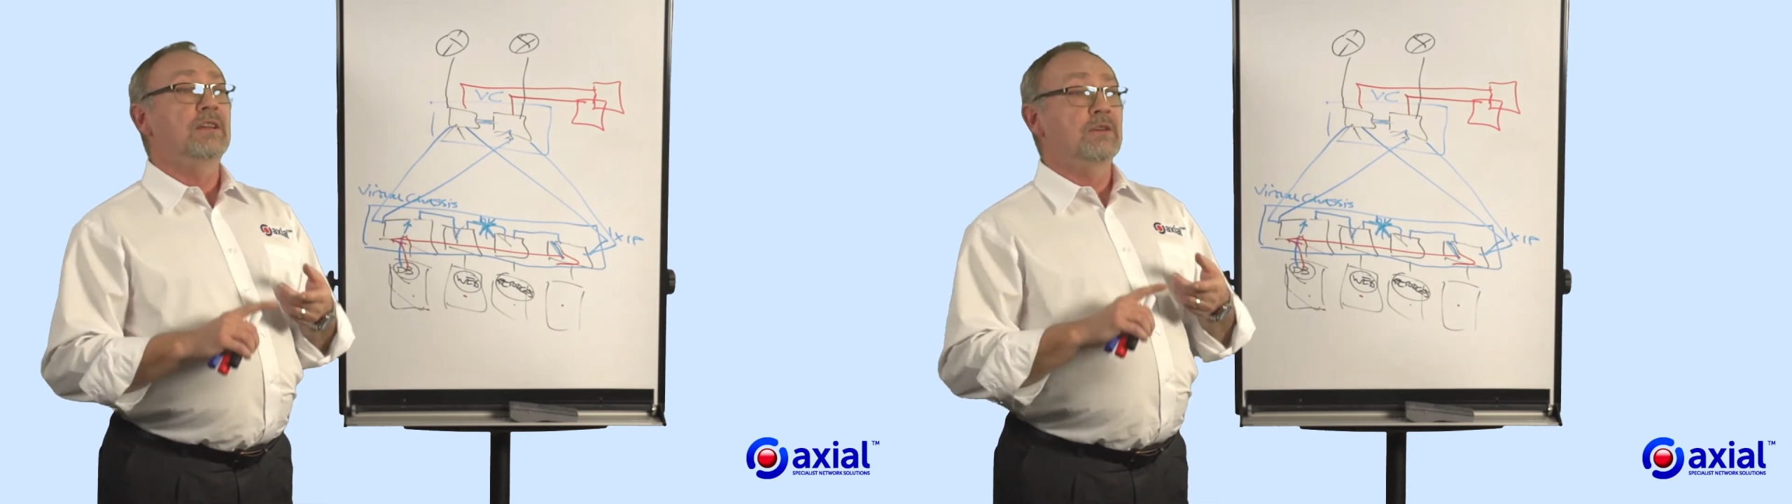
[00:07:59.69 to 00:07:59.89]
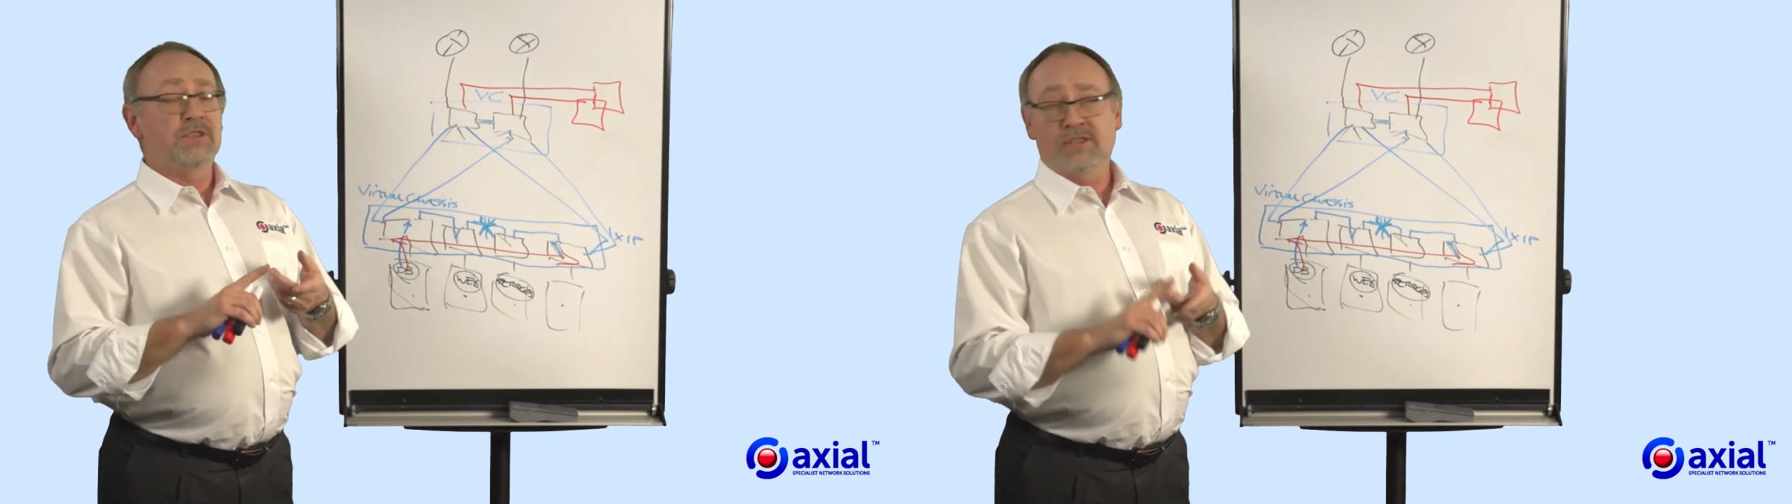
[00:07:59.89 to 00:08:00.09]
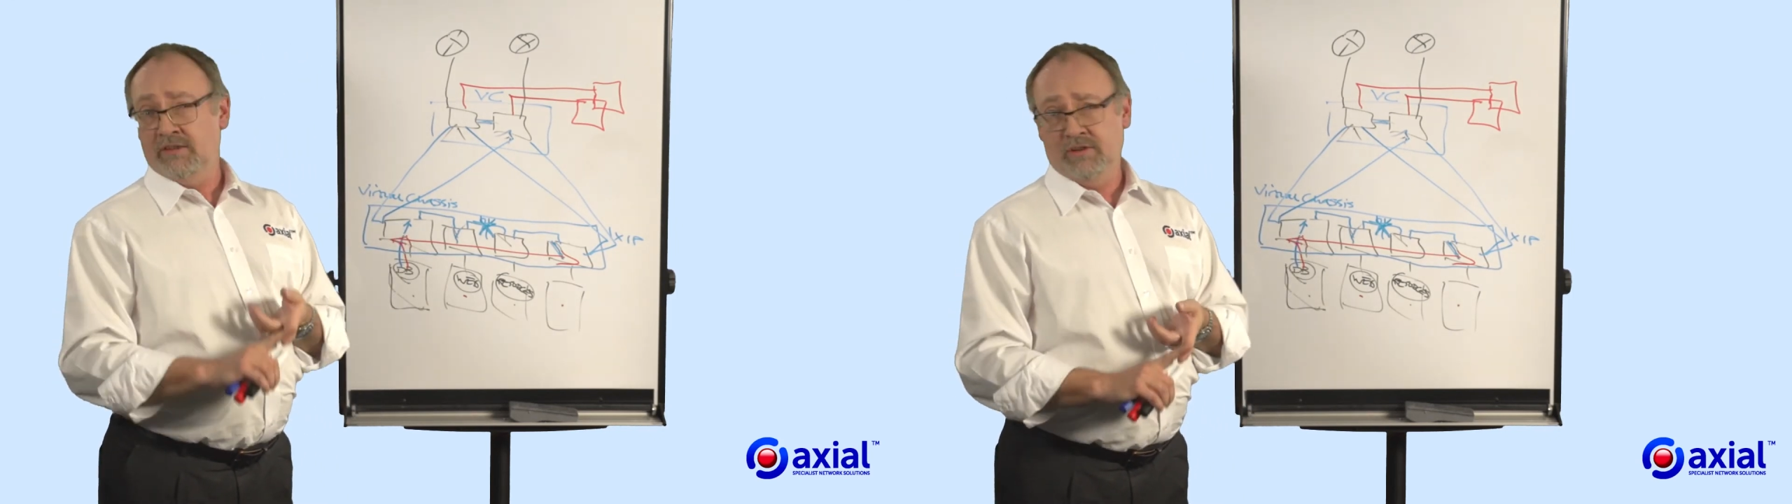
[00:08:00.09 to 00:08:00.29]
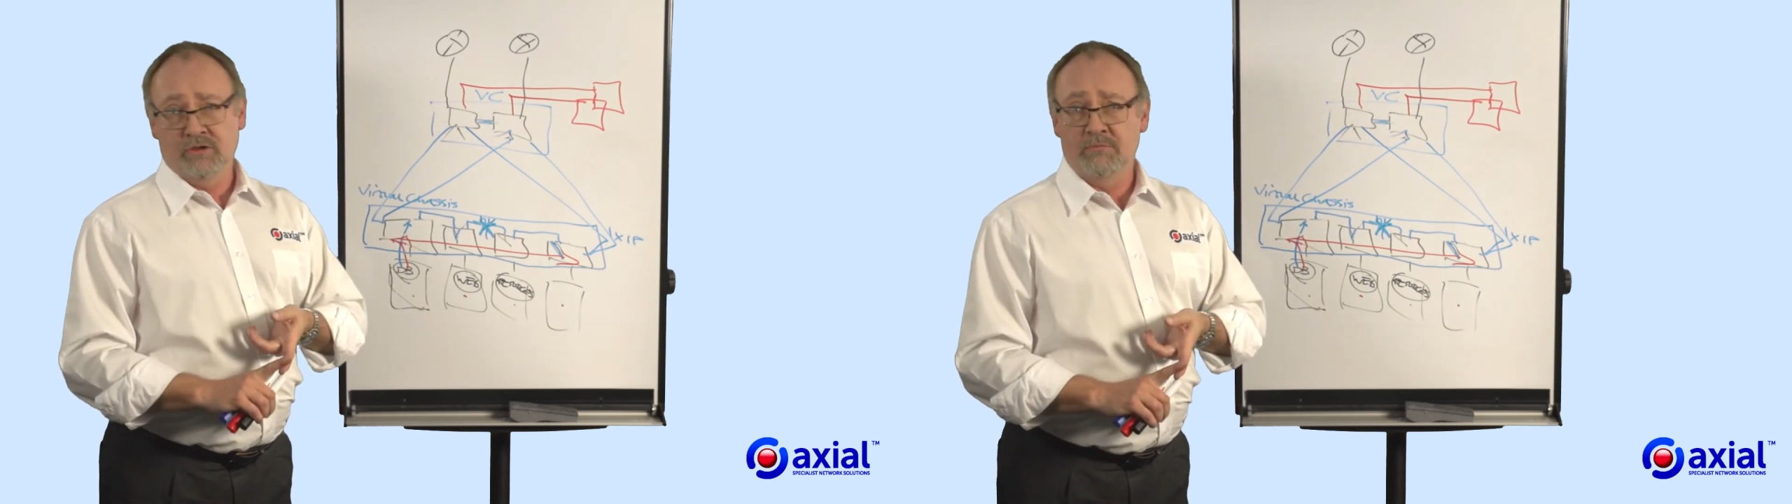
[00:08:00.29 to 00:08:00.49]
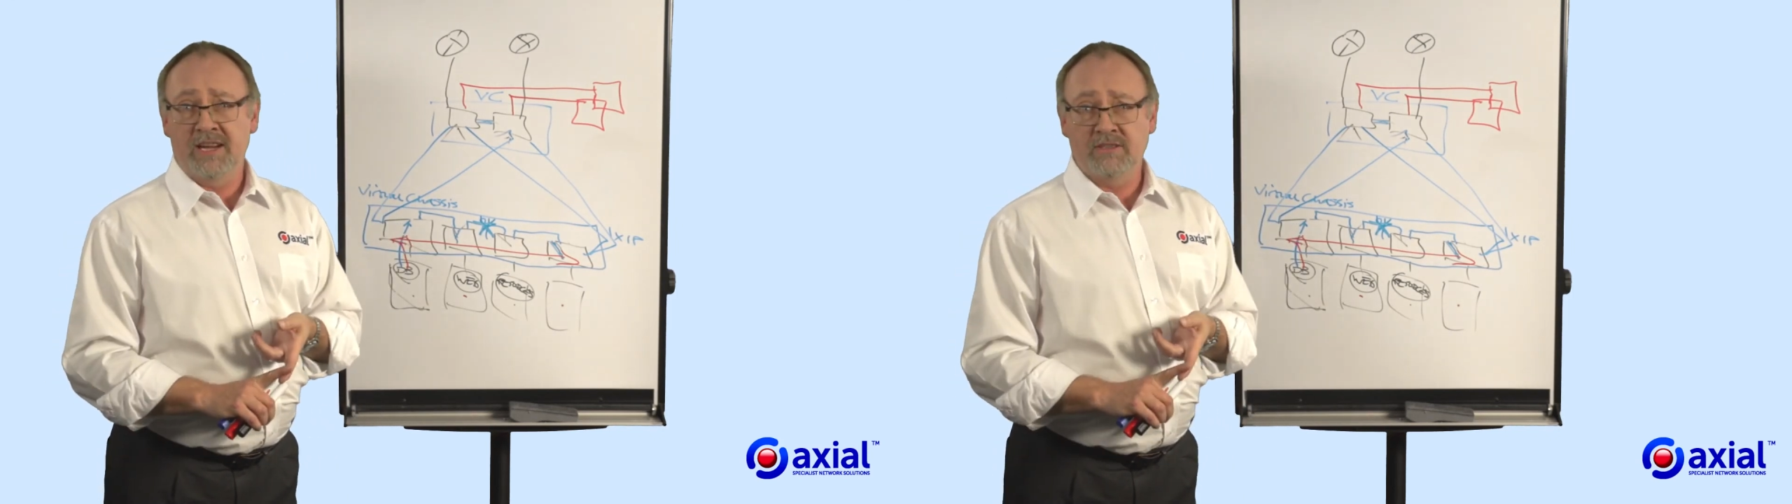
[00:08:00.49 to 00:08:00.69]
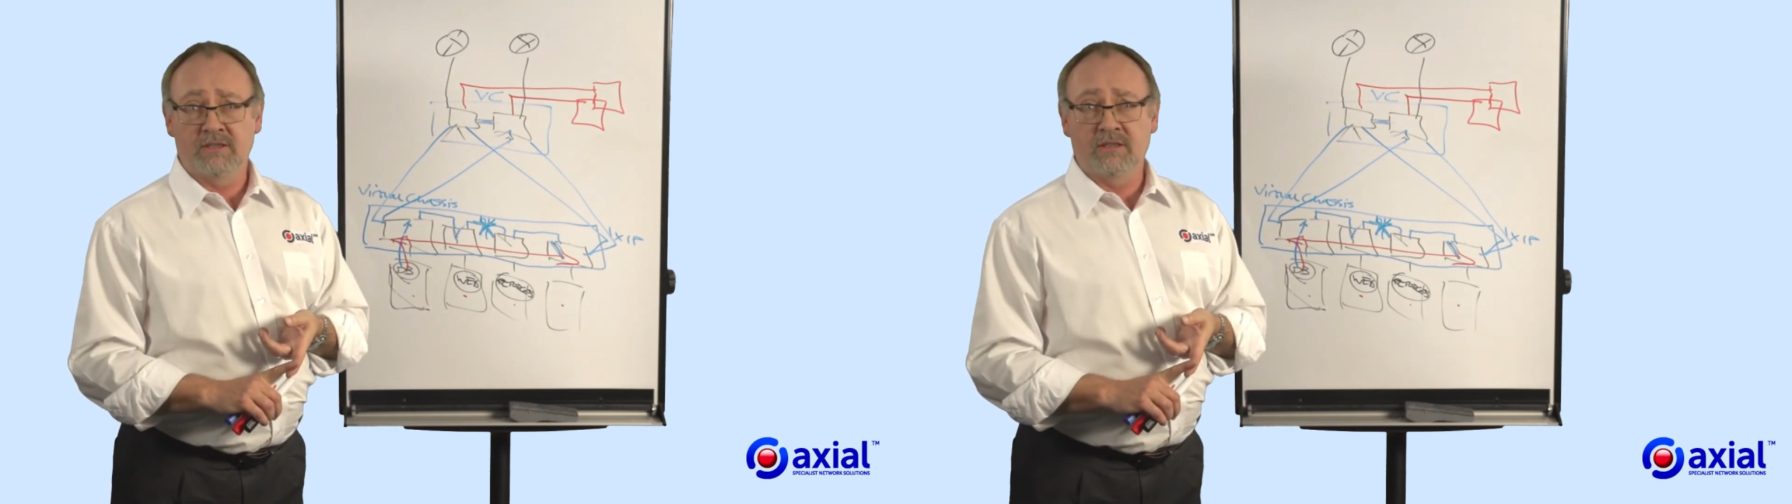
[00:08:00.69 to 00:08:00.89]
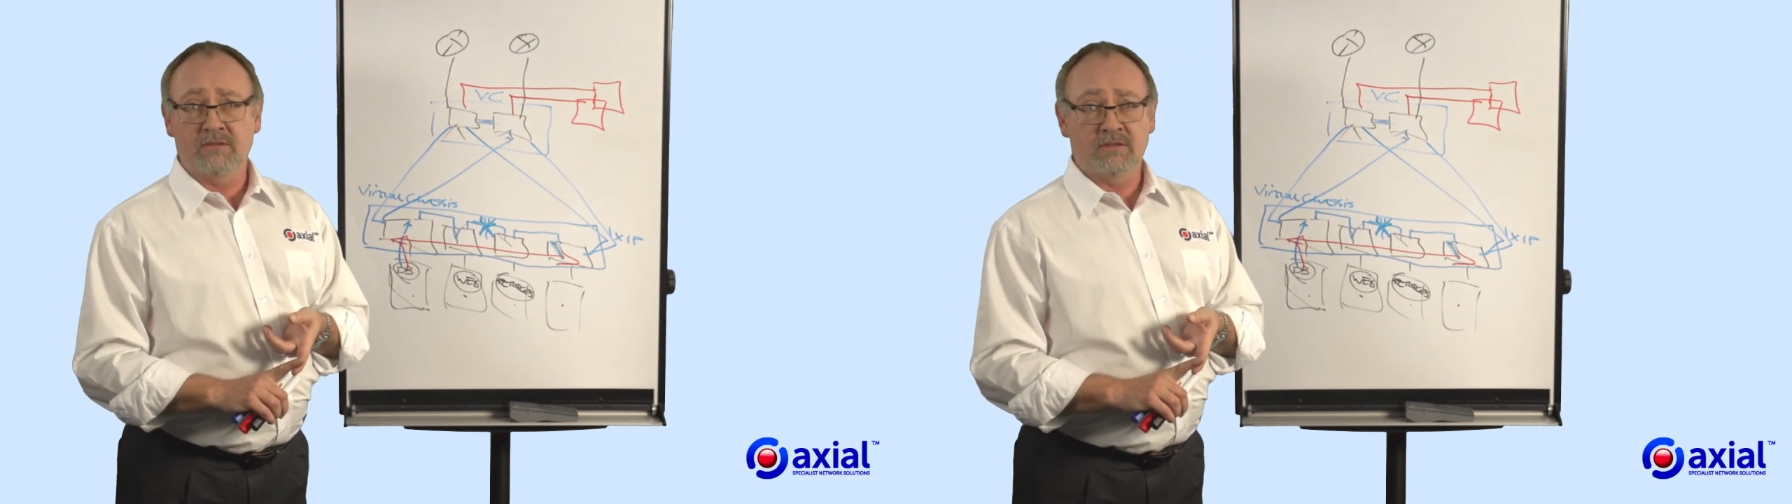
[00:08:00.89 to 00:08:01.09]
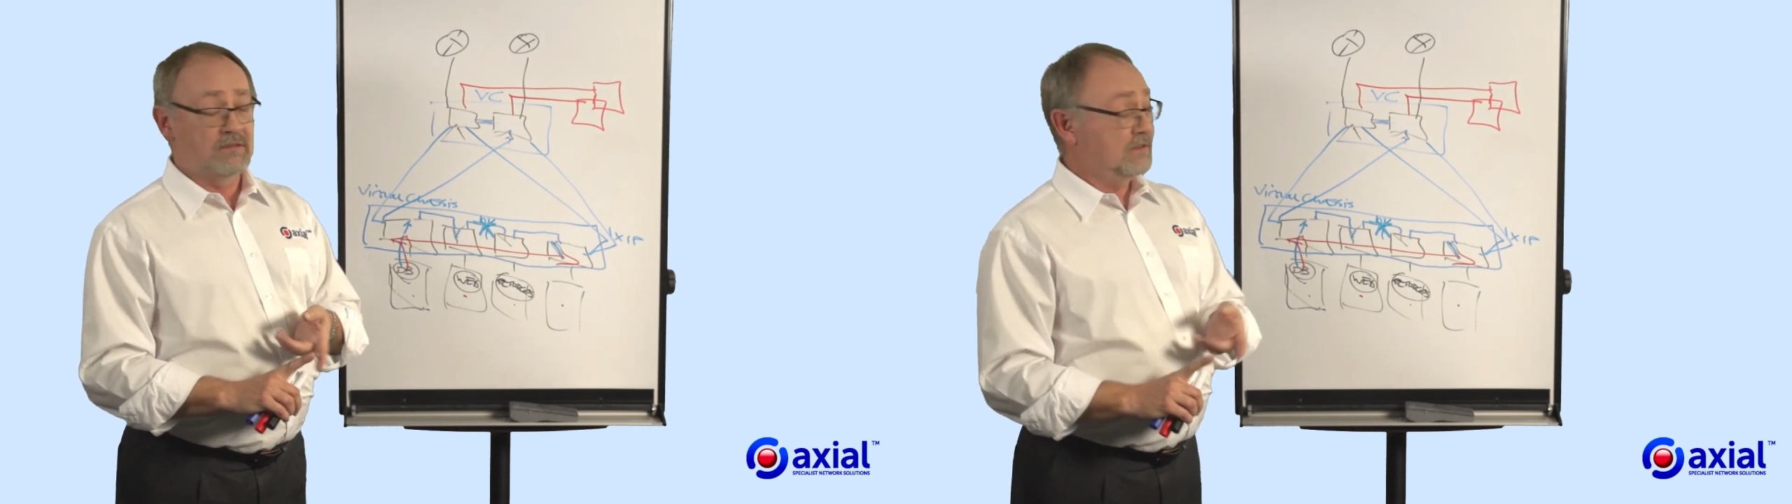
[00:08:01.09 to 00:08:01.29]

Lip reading: we're saving on the maintenance.